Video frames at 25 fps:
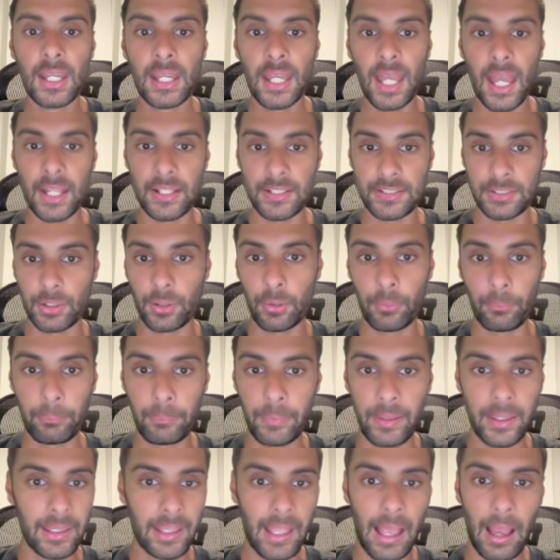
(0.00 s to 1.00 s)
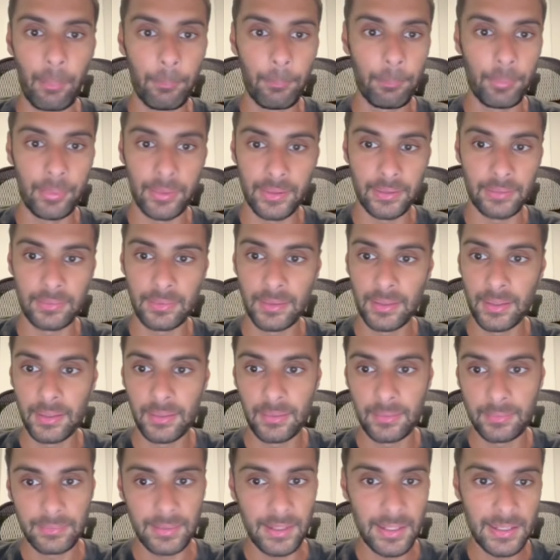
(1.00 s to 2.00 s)
And so it outputted
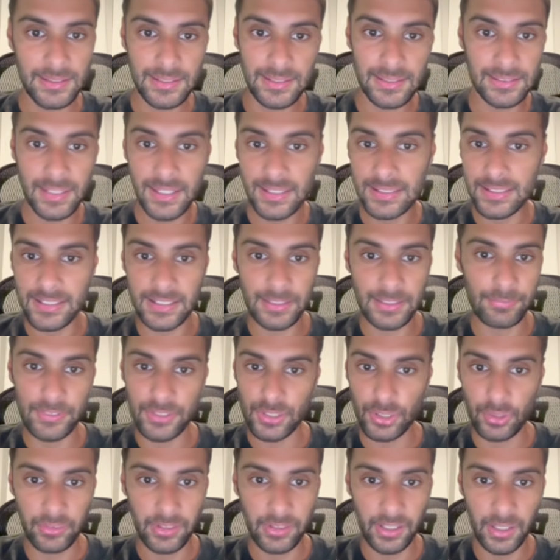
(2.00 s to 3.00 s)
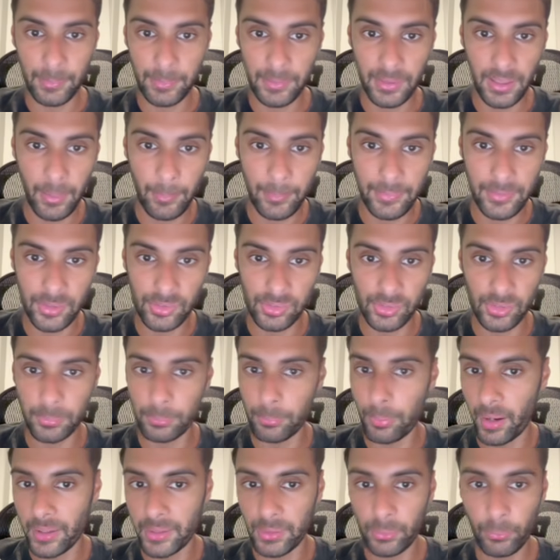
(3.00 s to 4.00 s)
this is a physical therapy competition,
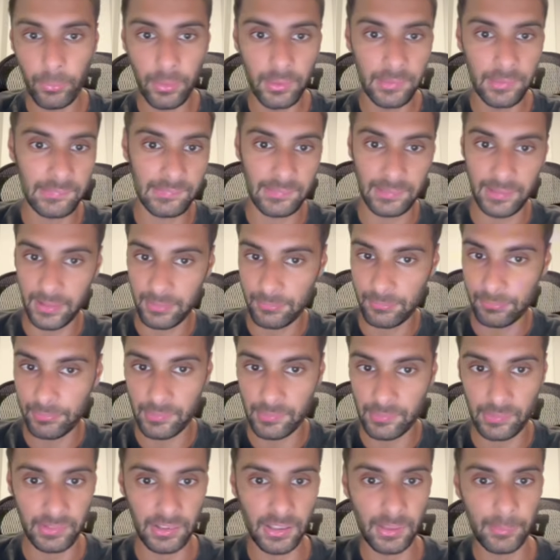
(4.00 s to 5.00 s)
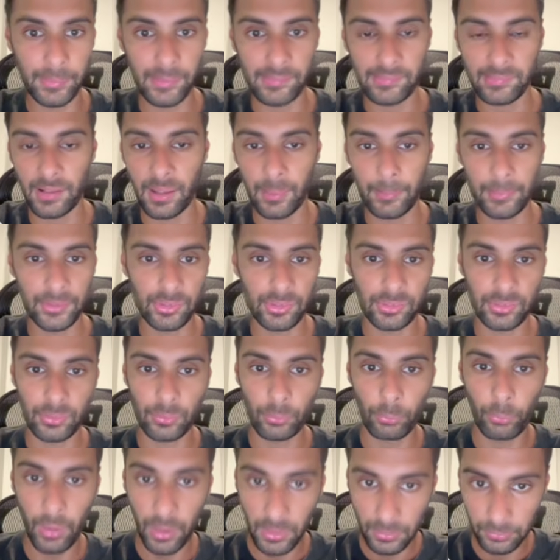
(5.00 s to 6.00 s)
Body One select physical therapy as a competition,
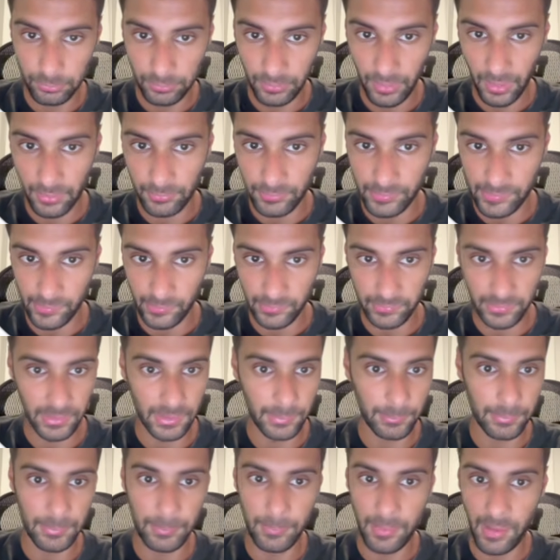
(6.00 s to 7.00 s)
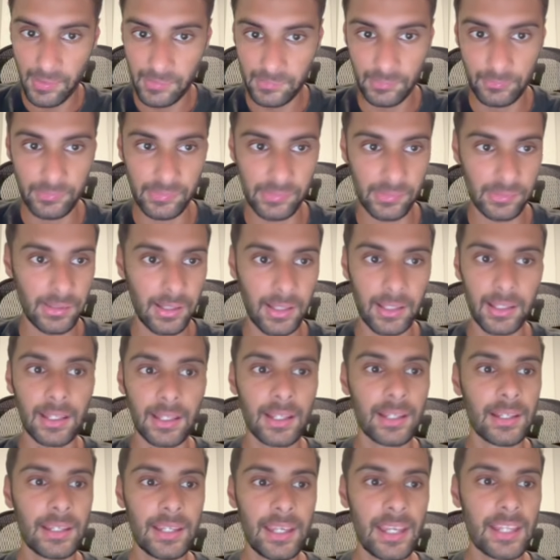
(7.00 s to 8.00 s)
Wildflower physical therapy, Milestone physical, like
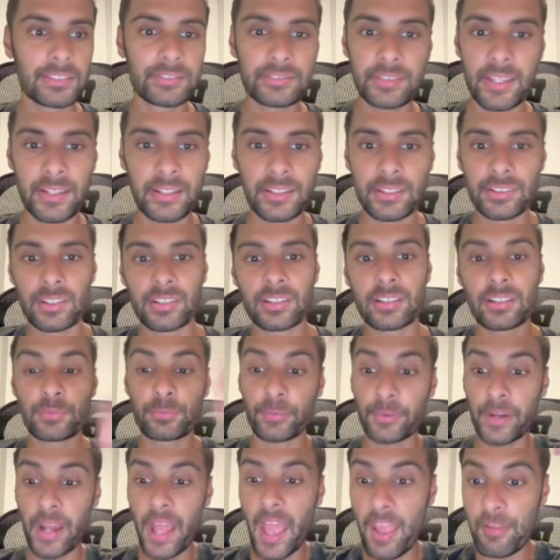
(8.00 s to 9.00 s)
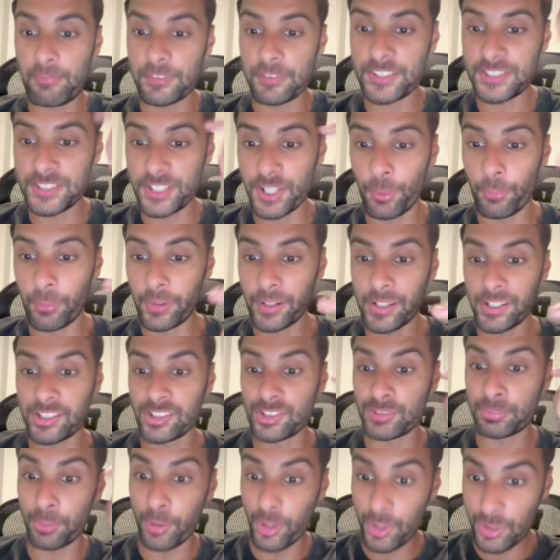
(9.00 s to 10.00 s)
it, and it does this for every single one, and it's
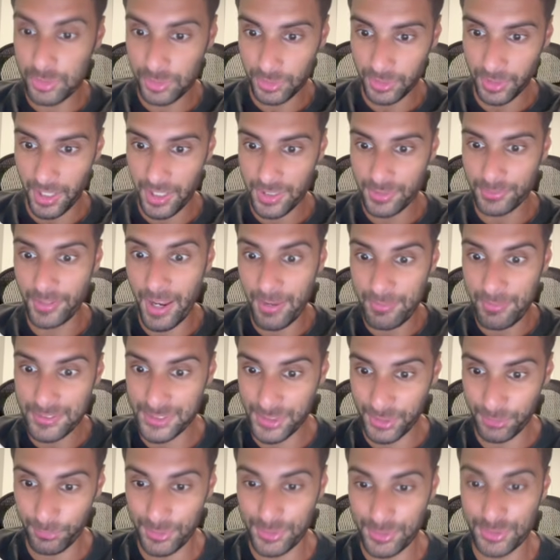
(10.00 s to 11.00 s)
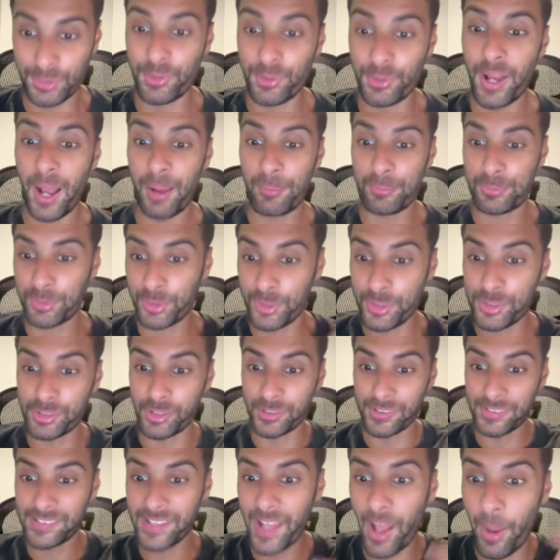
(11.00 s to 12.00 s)
personalized for every single one. So I'm sure you're starting
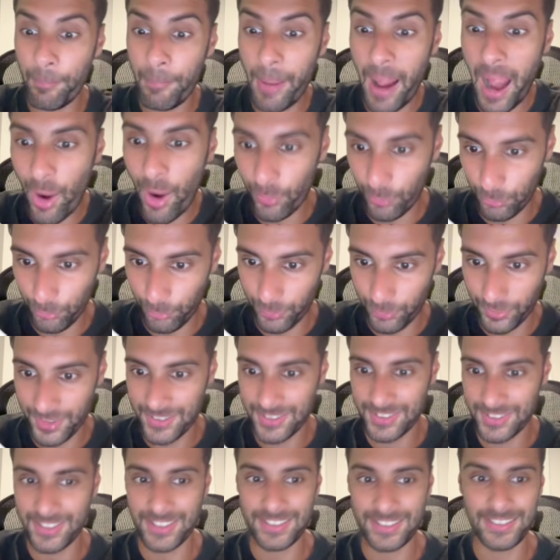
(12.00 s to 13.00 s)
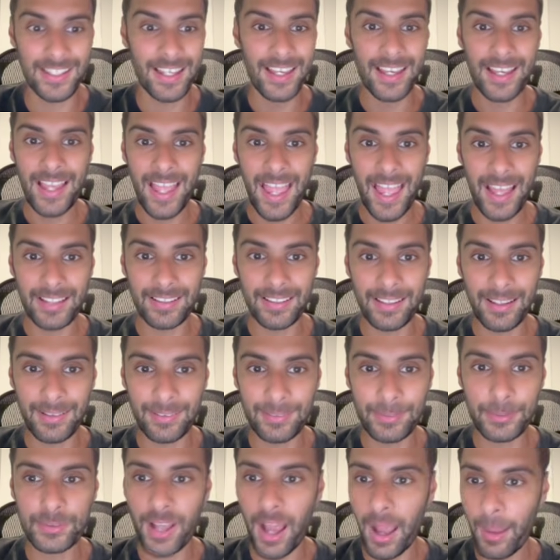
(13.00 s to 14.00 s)
to see how powerful this is. And to
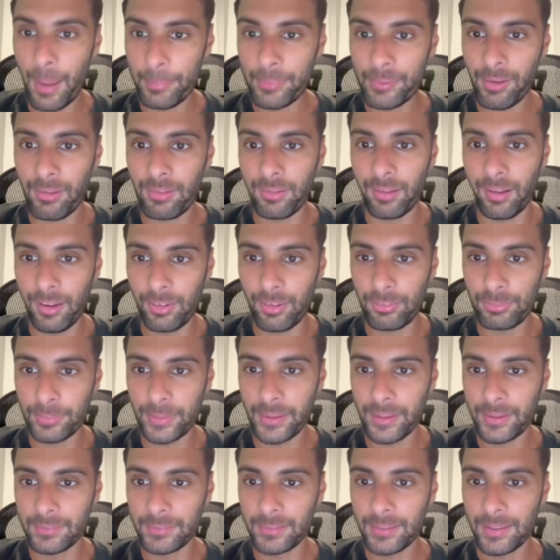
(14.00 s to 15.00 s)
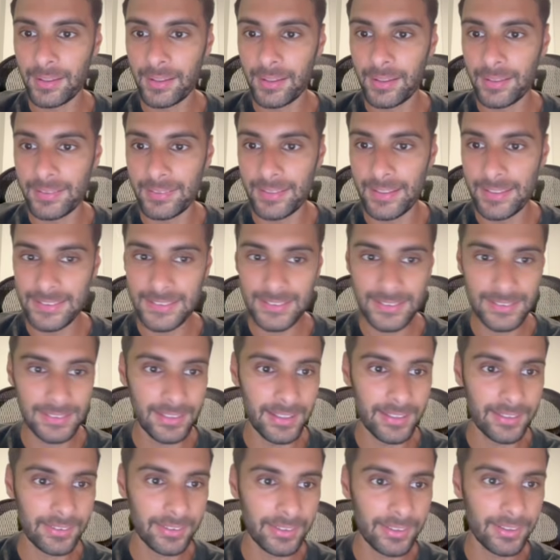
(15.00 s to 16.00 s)
top it all off, man, this
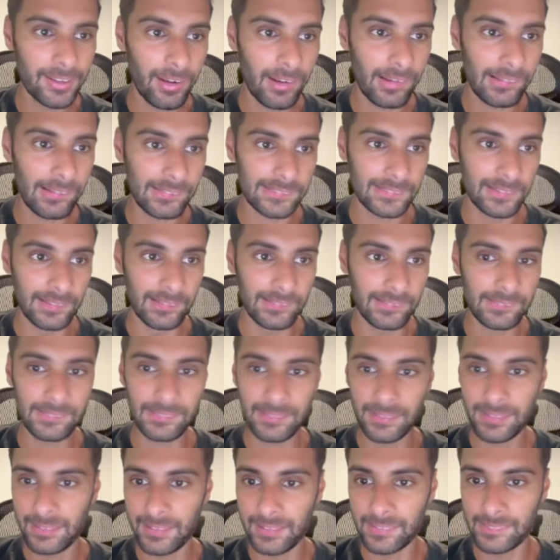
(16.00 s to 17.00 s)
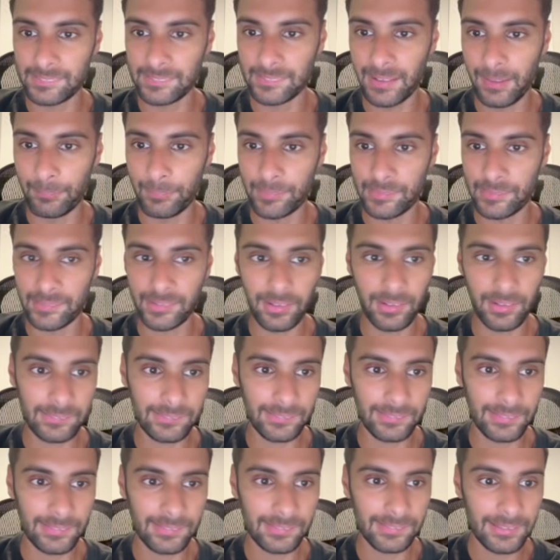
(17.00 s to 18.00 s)
literally cost us, let's see how much it cost
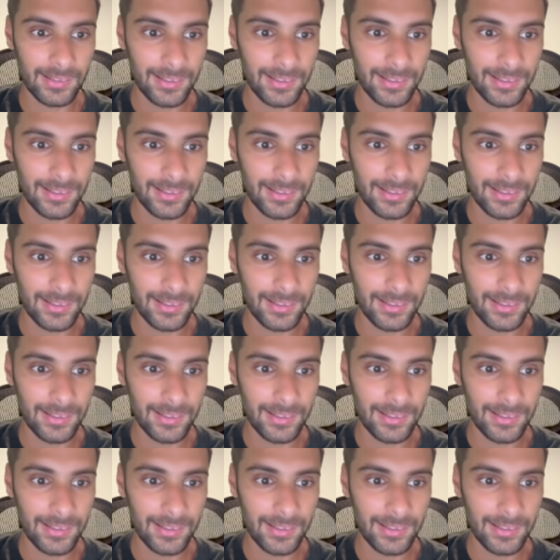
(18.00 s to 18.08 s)
us.